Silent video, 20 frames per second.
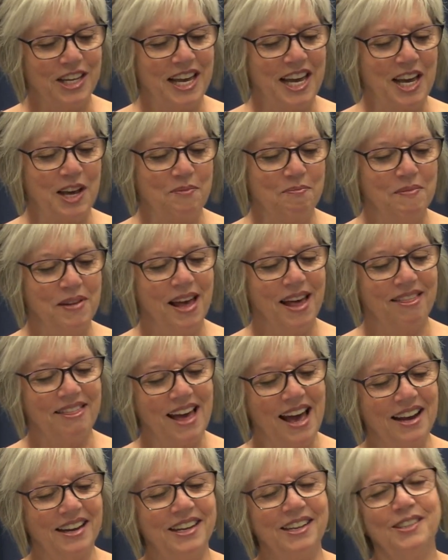to him
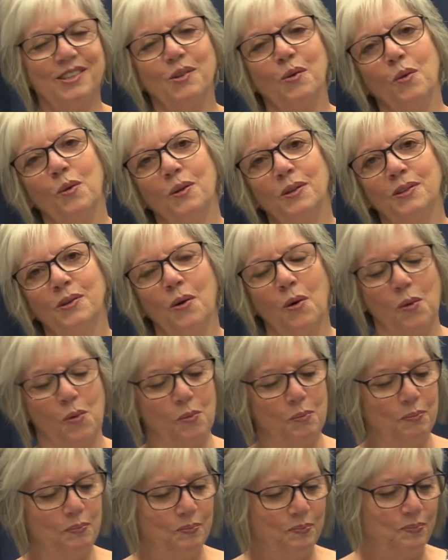than his old
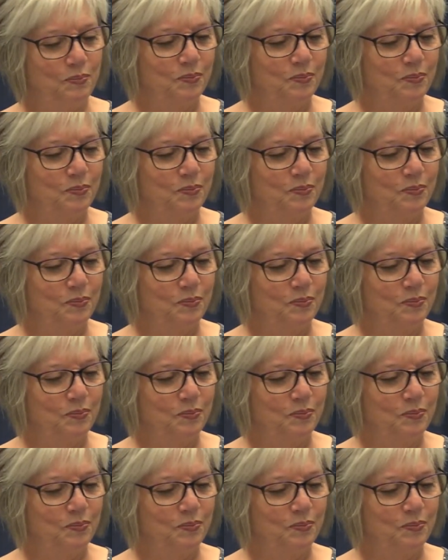home.